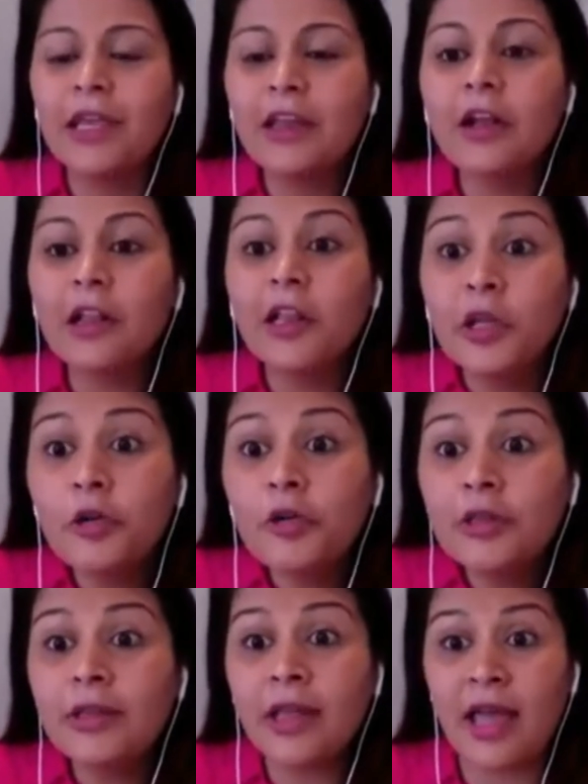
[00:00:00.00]

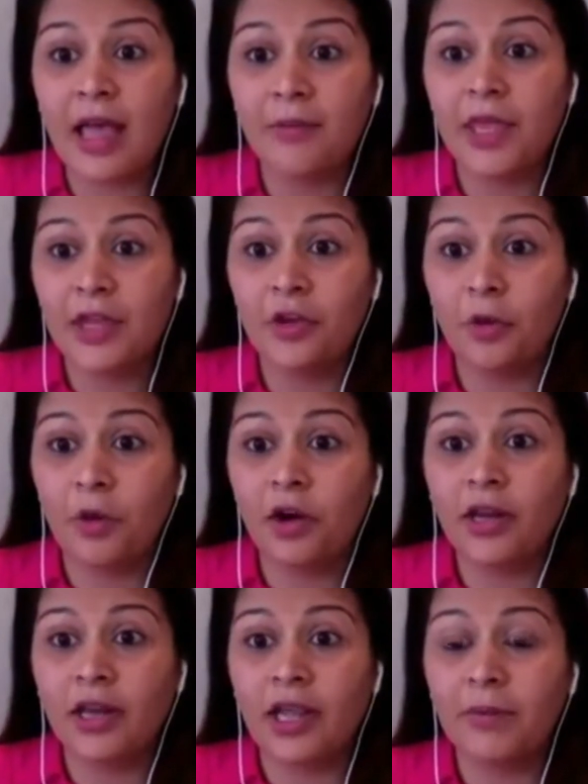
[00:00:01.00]
include them in your
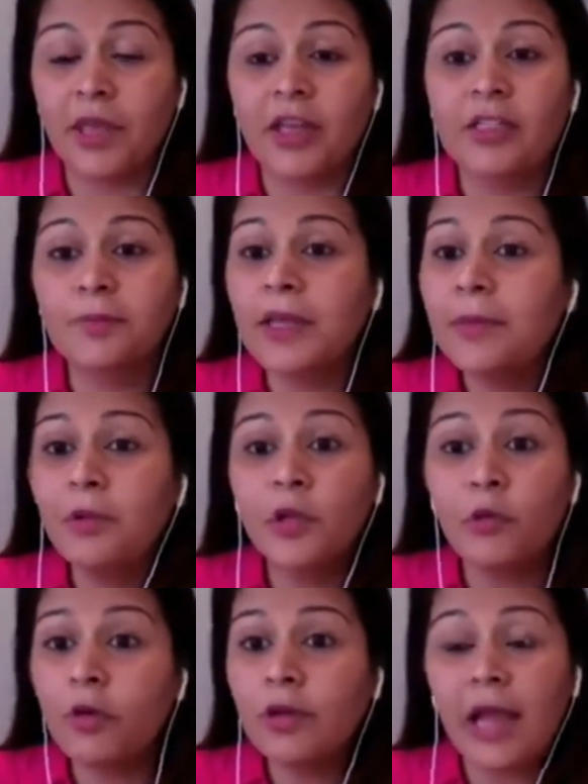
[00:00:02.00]
marketing because people
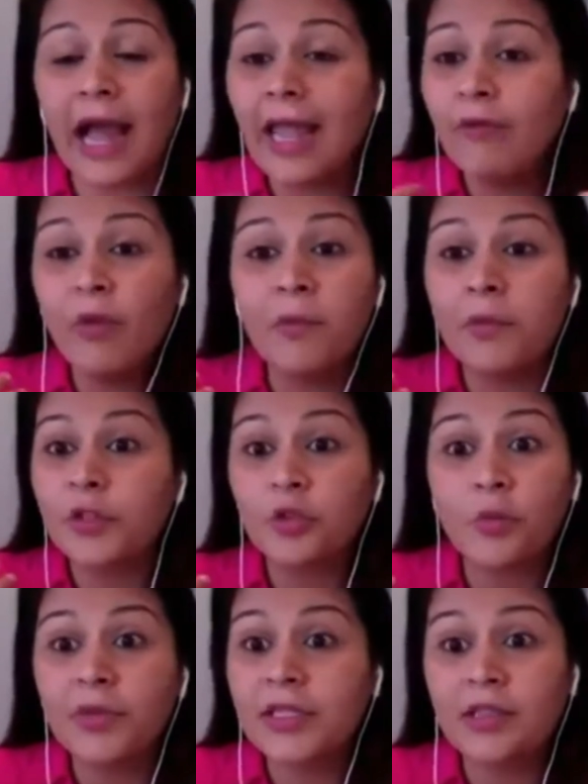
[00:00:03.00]
you won't i remember
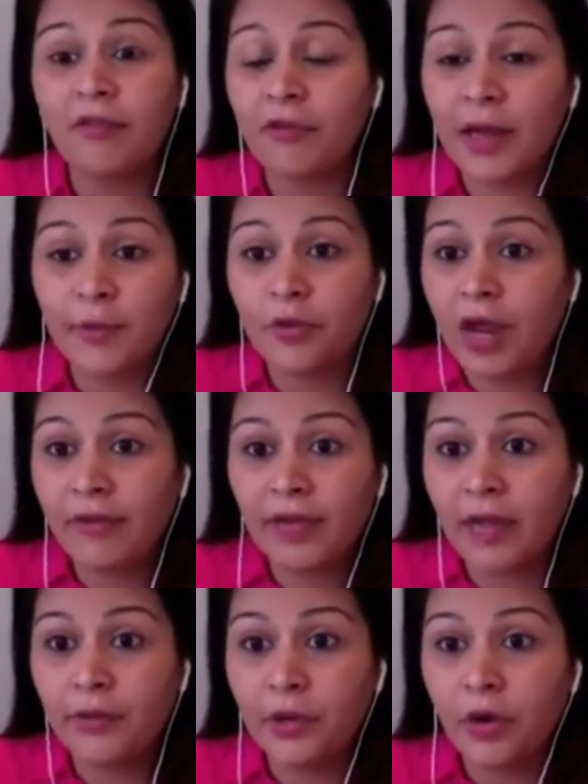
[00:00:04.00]
so much stuff when i'm driving
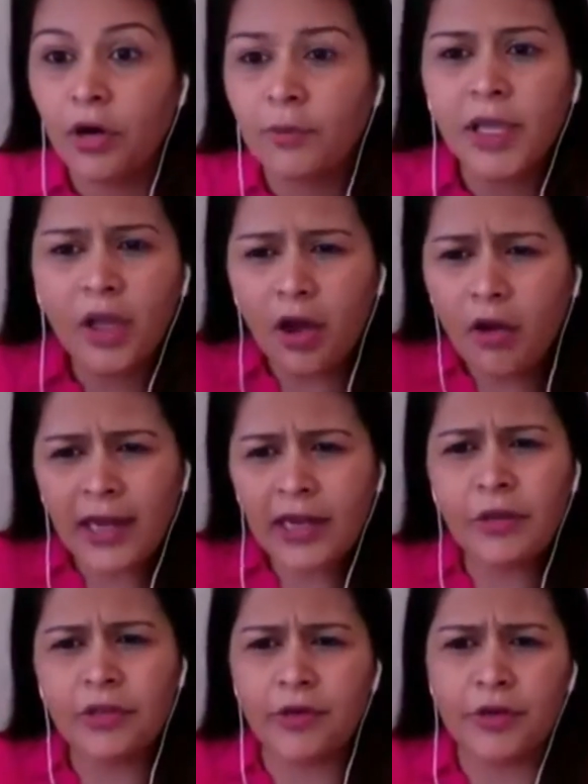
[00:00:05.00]
down the road i'm like oh i didn't
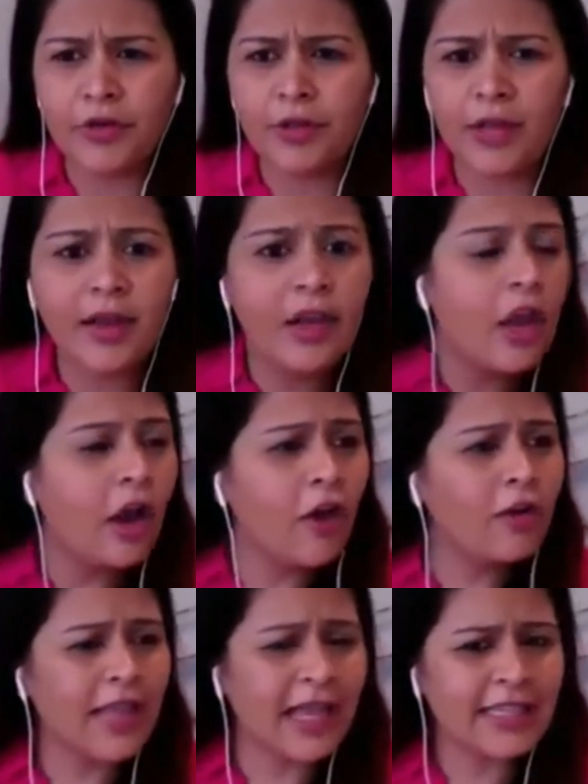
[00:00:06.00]
know they were doing that
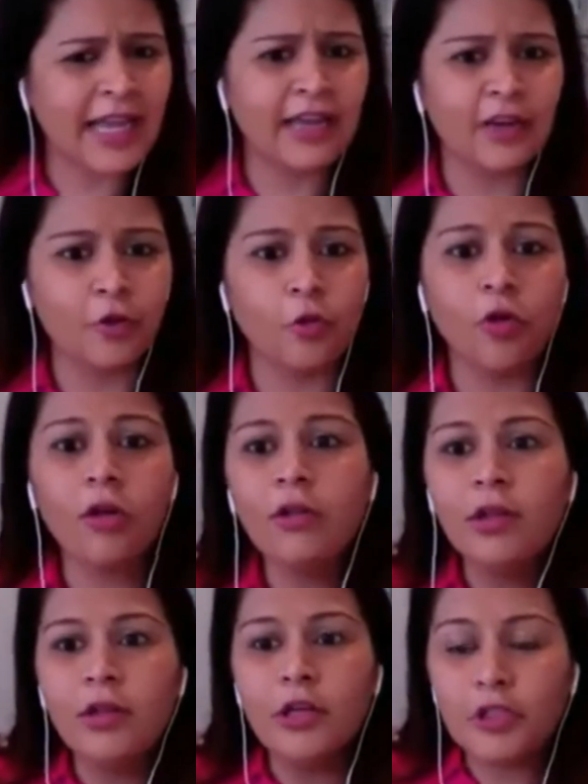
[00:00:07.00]
oh that's kind of cool
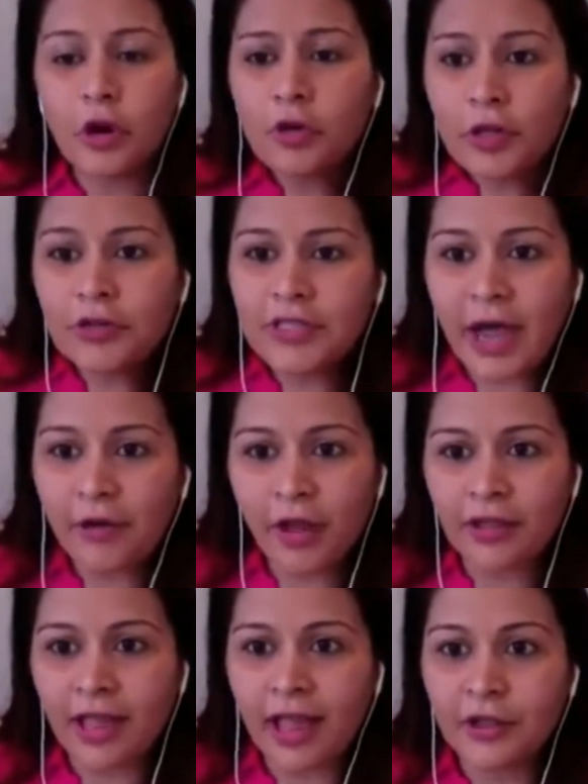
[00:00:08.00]
don't lose out
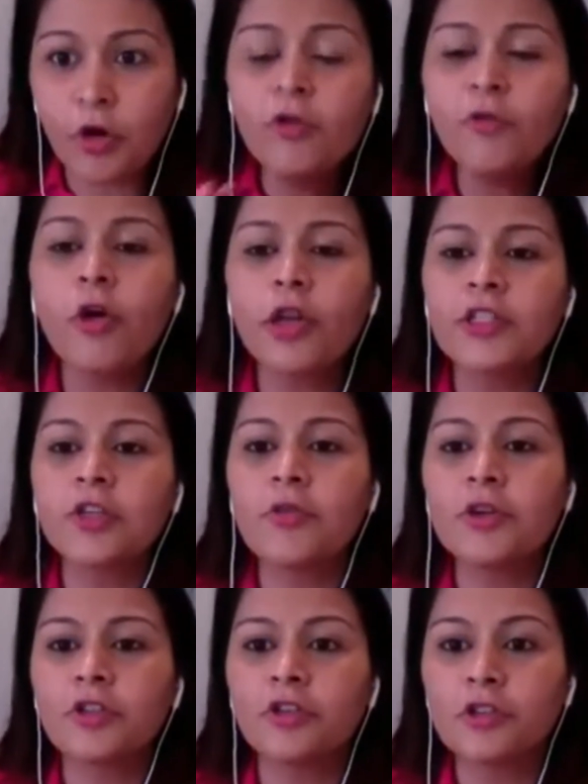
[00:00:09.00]
on that don't focus so
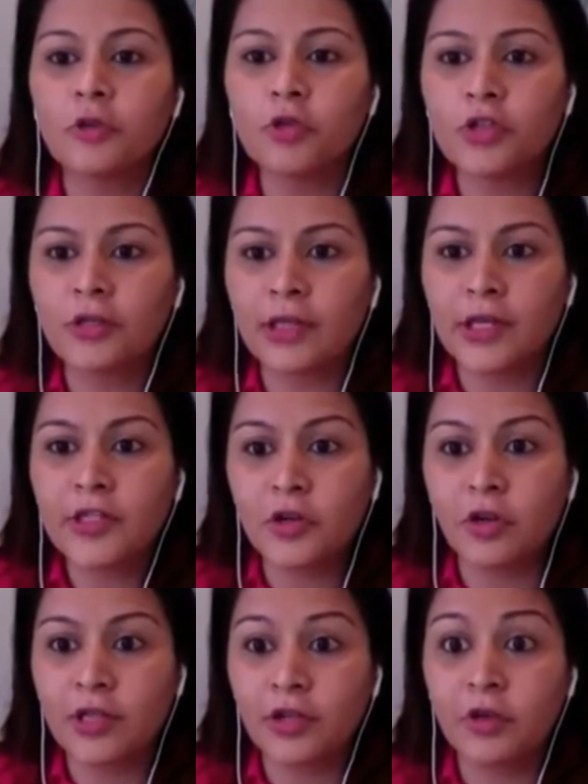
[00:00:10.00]
much on social and
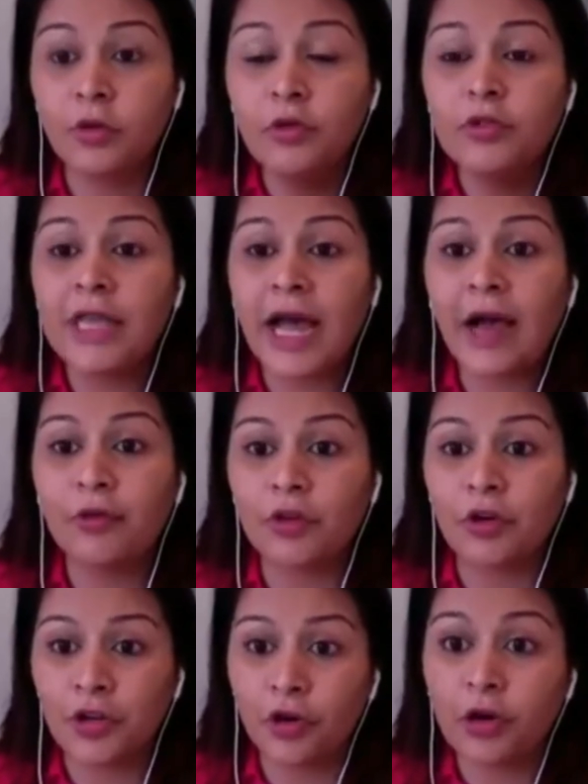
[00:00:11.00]
digital that you lose out
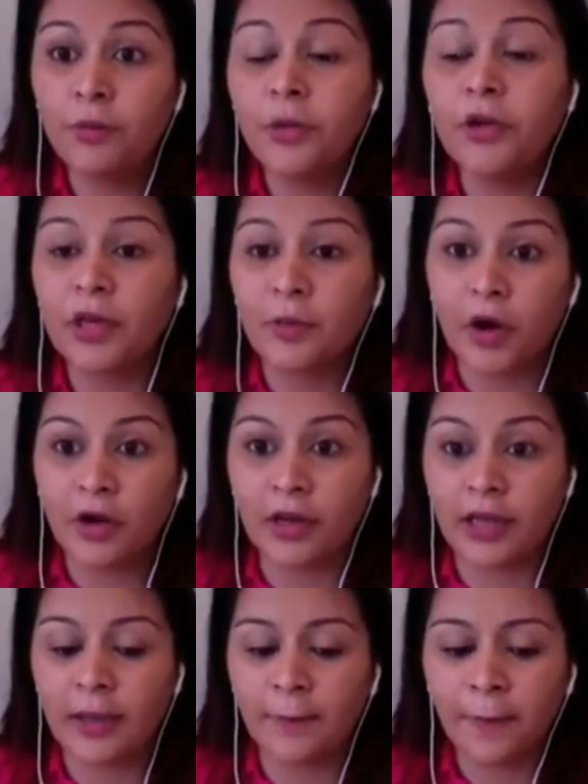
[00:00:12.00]
on your community marketing